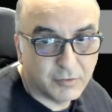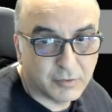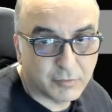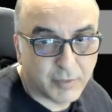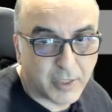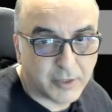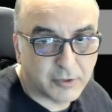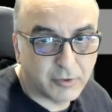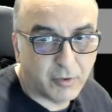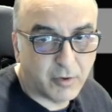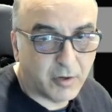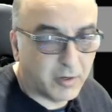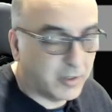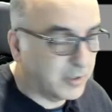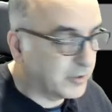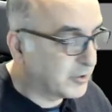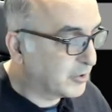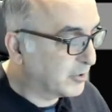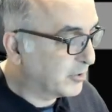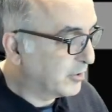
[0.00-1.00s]

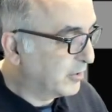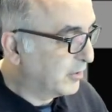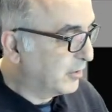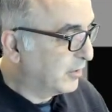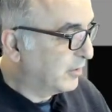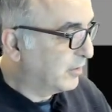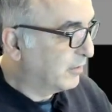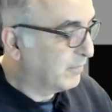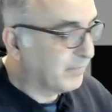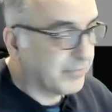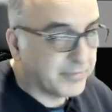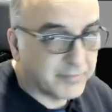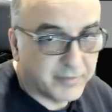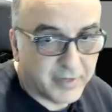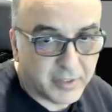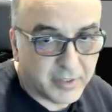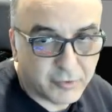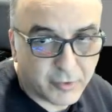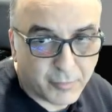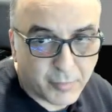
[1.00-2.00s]
RetroArch,
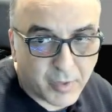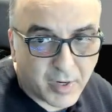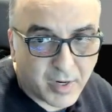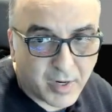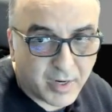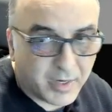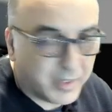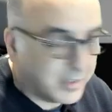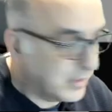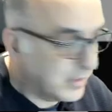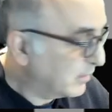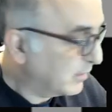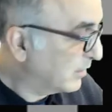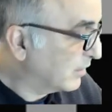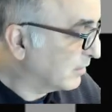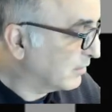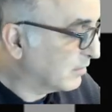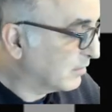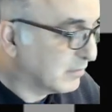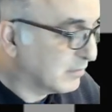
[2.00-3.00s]
Retropie, the
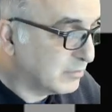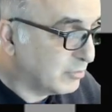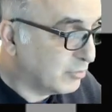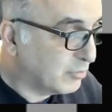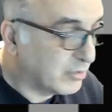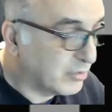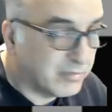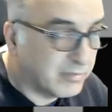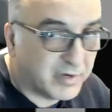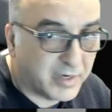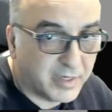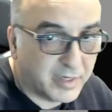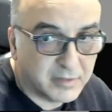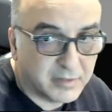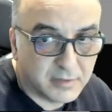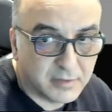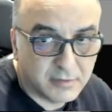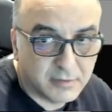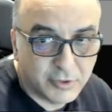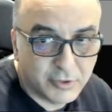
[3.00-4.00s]
Duo
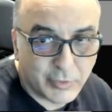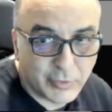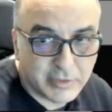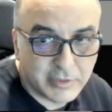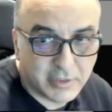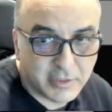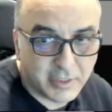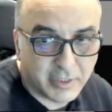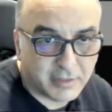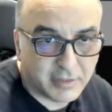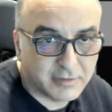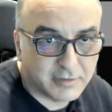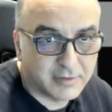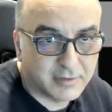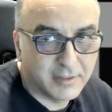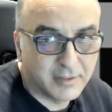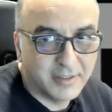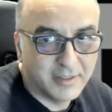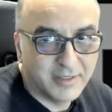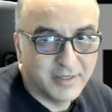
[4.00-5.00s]
device, joysticks.
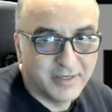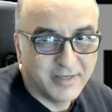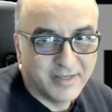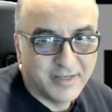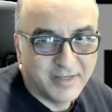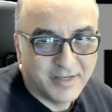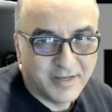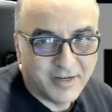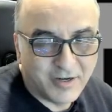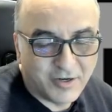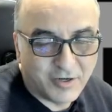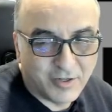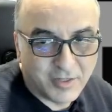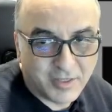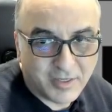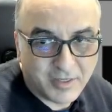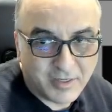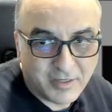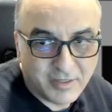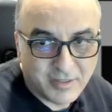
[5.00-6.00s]
All
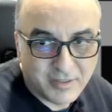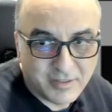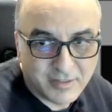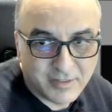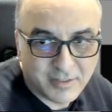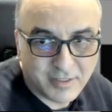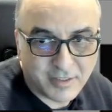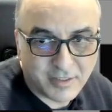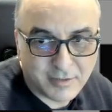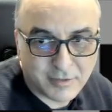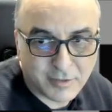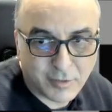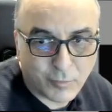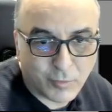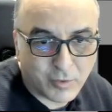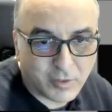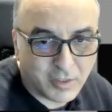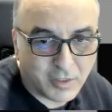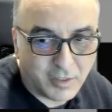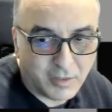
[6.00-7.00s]
the things are
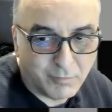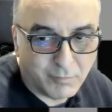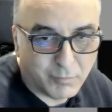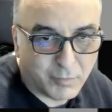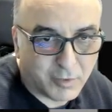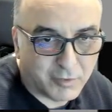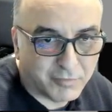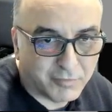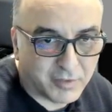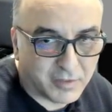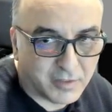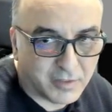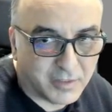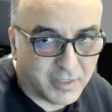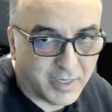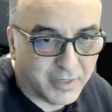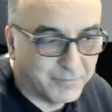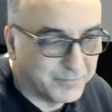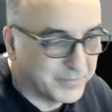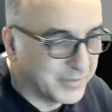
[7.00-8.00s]
working perfectly
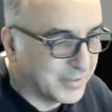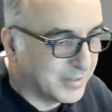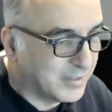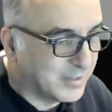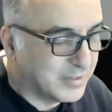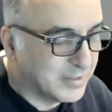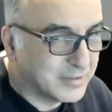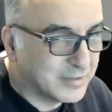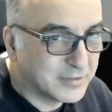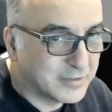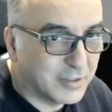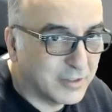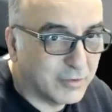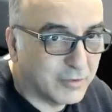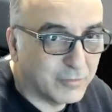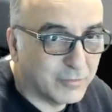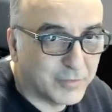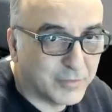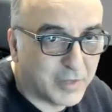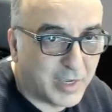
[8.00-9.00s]
now.
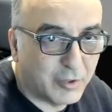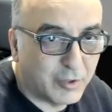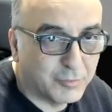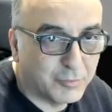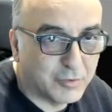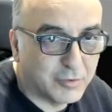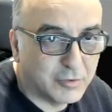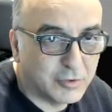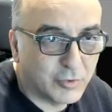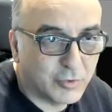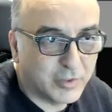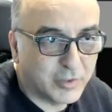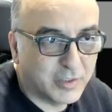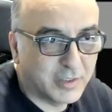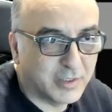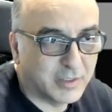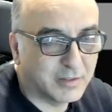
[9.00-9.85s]
So I hope you enjoyed it.